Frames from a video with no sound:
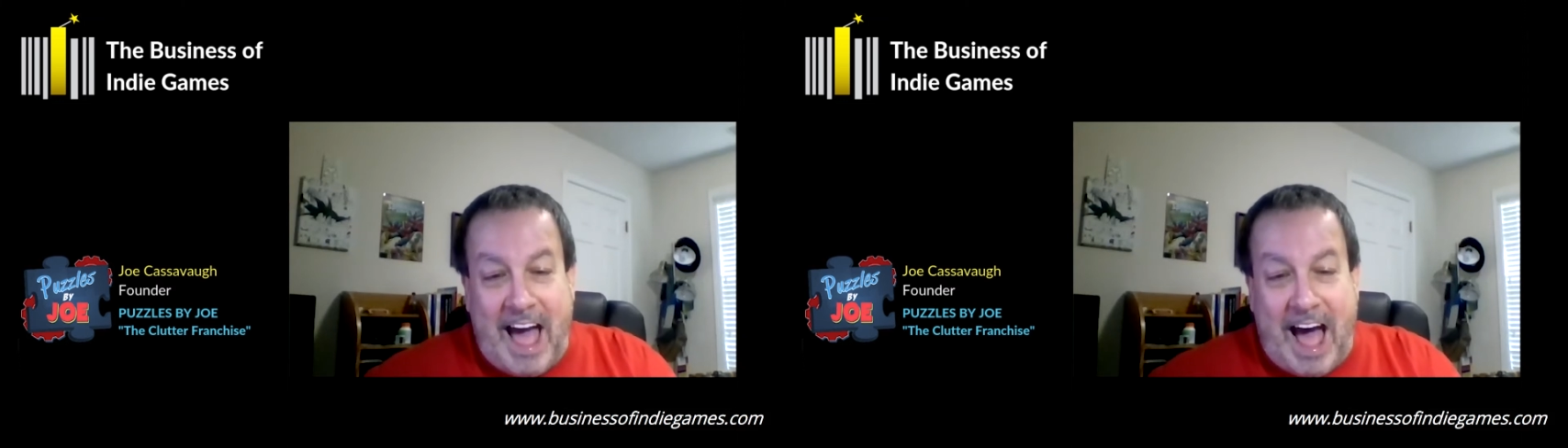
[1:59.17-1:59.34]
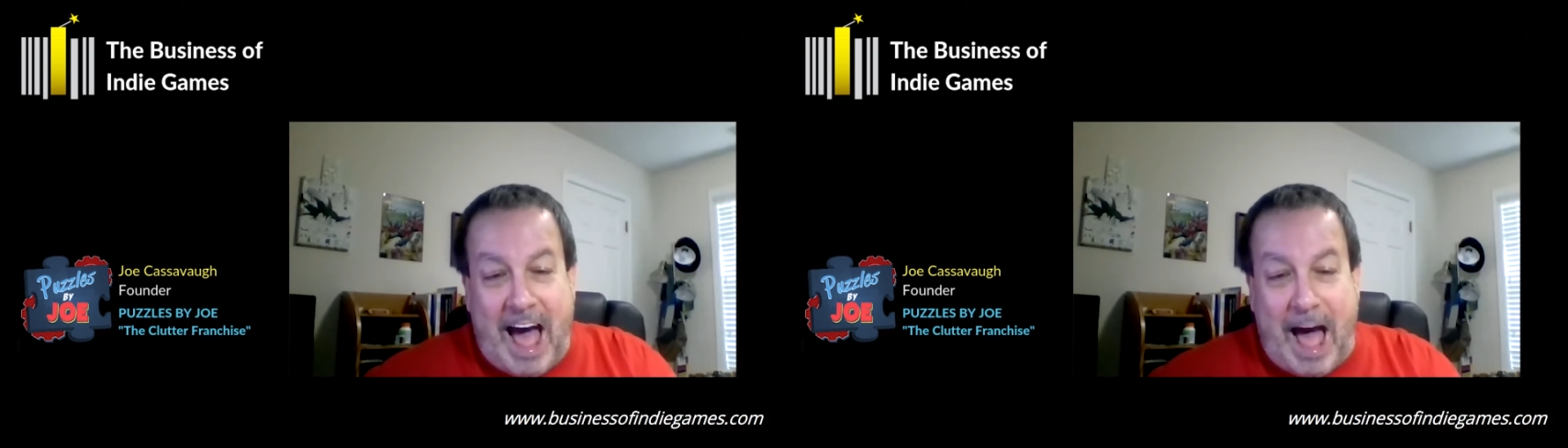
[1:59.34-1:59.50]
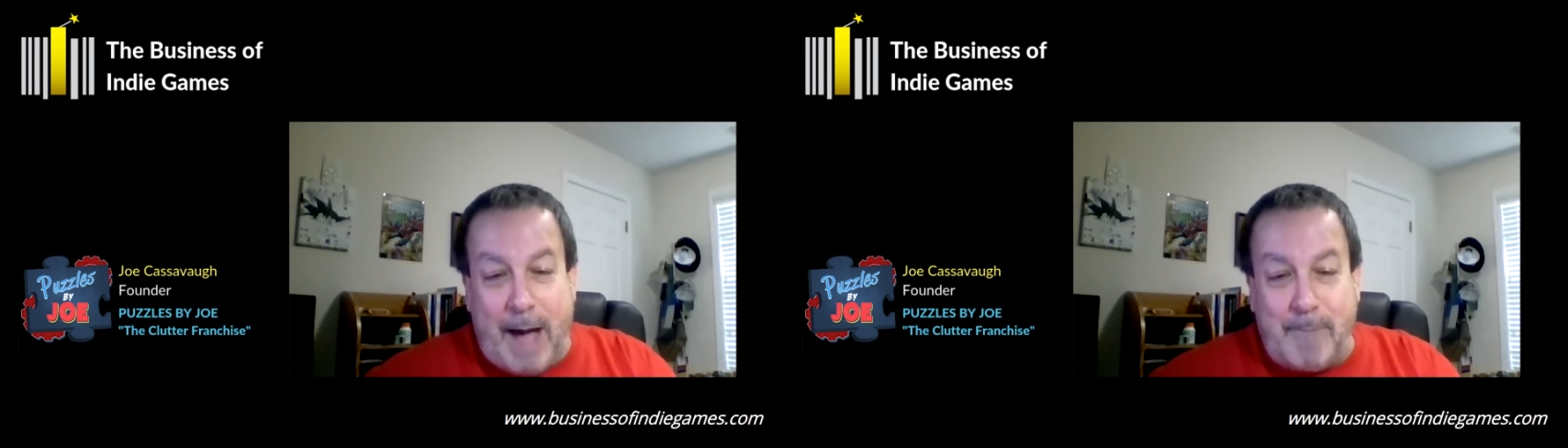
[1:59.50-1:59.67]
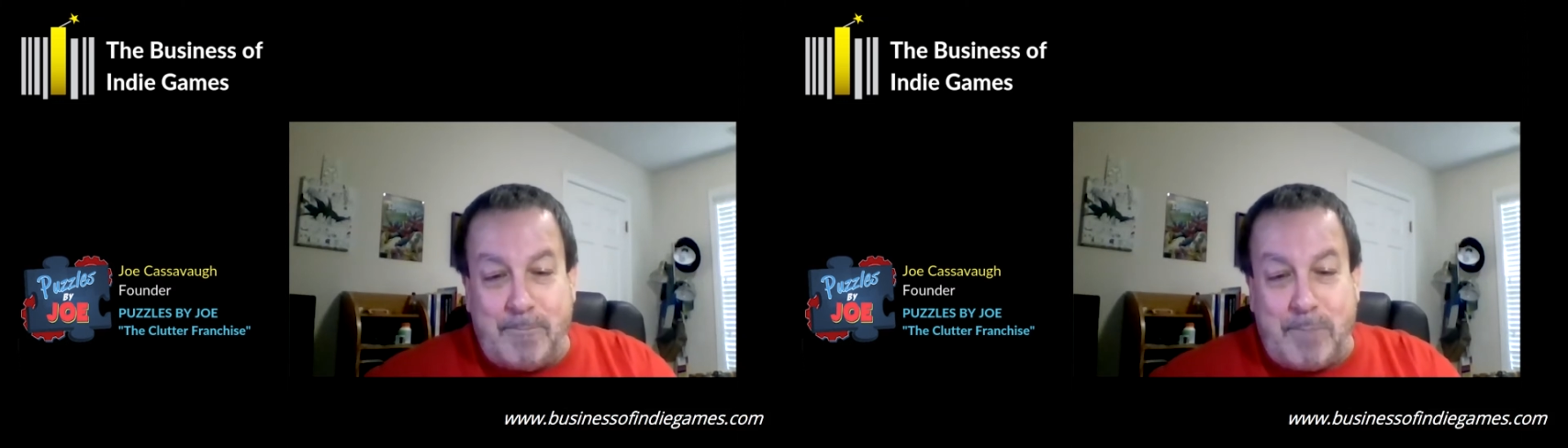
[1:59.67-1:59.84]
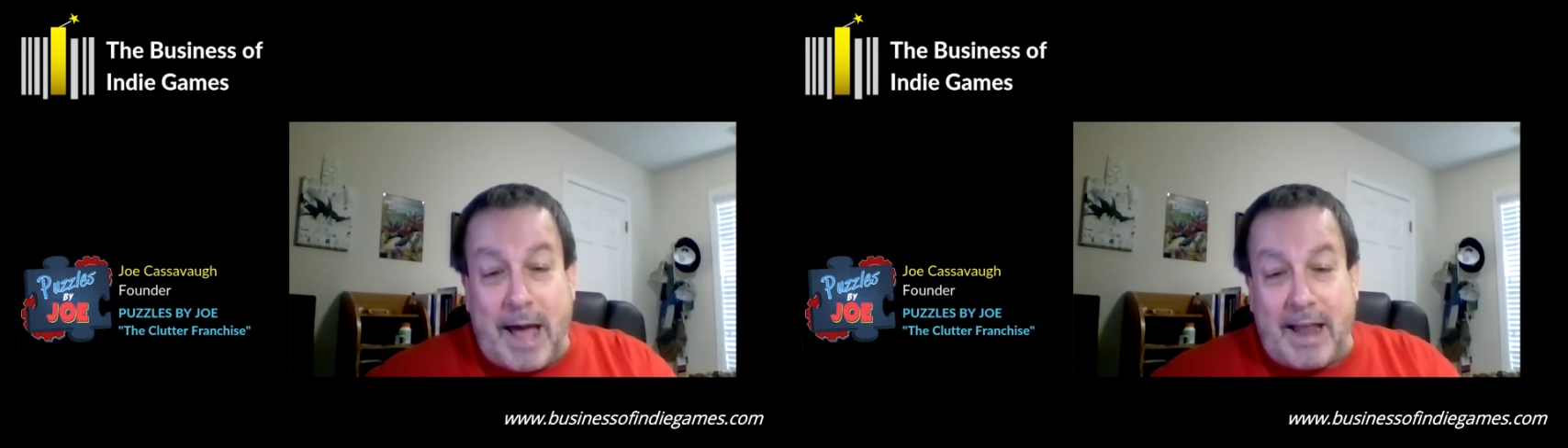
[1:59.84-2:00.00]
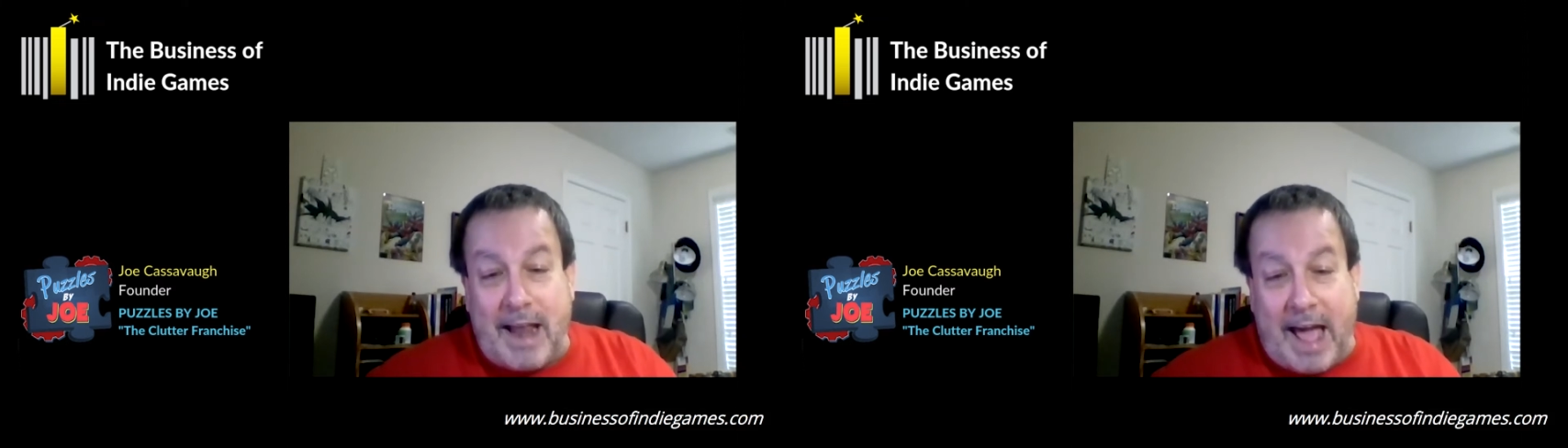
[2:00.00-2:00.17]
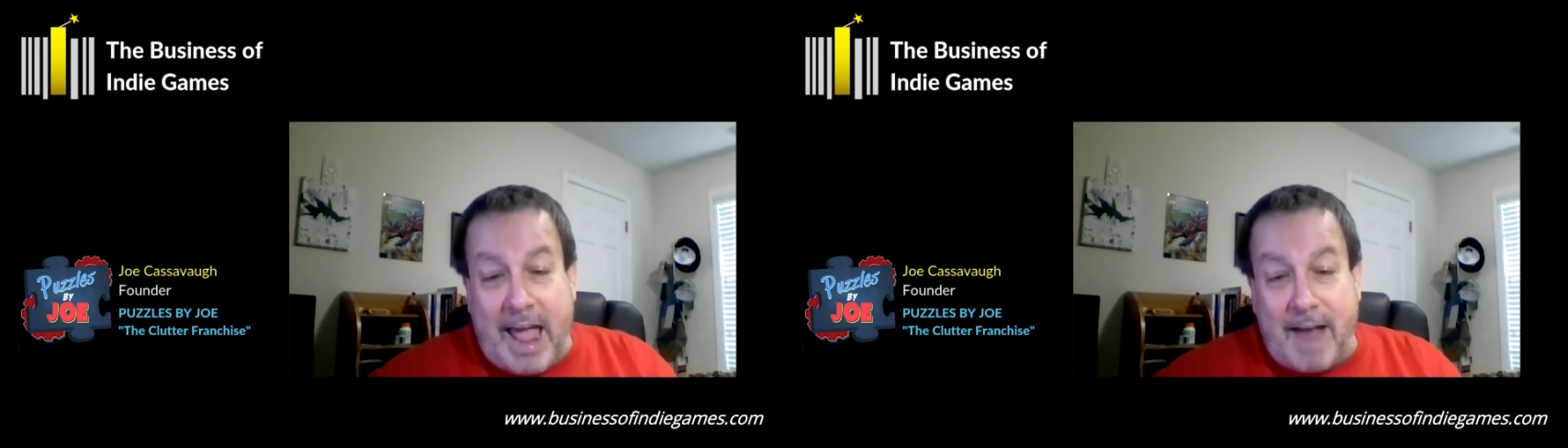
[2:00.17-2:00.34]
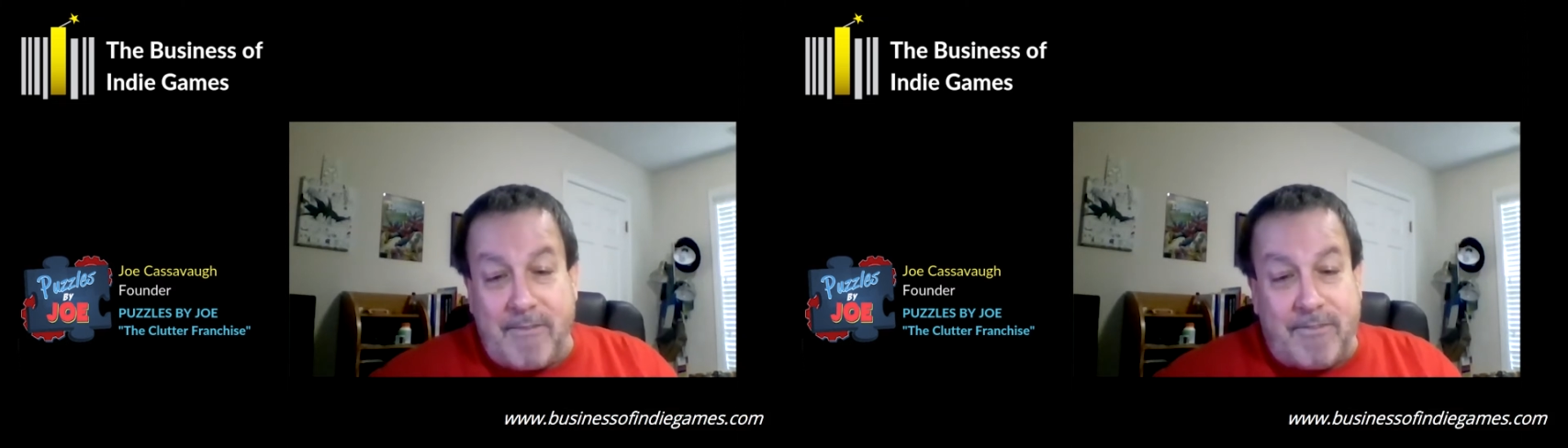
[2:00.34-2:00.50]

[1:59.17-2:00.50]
But I had